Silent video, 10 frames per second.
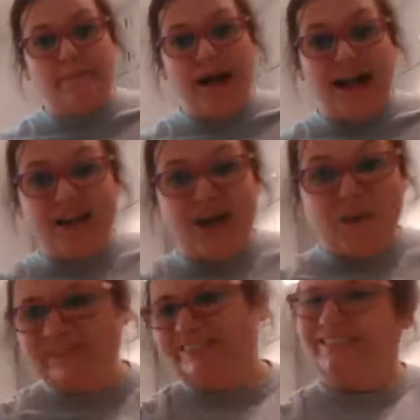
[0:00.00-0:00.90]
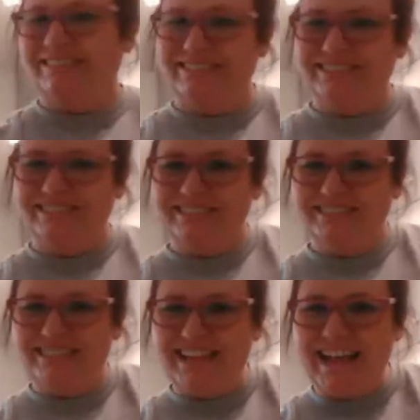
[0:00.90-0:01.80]
pie dough.
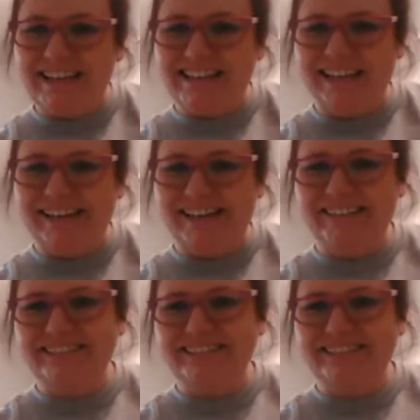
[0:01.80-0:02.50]
See you guys later.